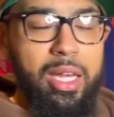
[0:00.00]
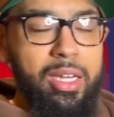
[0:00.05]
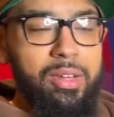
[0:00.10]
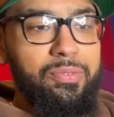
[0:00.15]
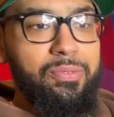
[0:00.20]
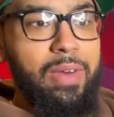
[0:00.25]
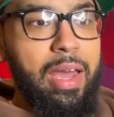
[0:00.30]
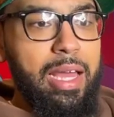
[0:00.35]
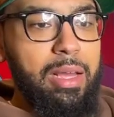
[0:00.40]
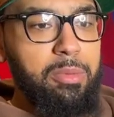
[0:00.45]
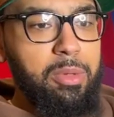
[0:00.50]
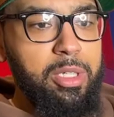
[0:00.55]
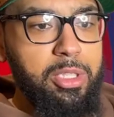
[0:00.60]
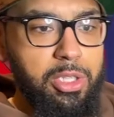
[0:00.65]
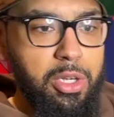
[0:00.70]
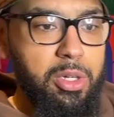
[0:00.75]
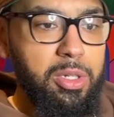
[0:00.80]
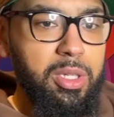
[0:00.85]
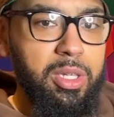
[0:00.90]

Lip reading: And in fact, when you turn the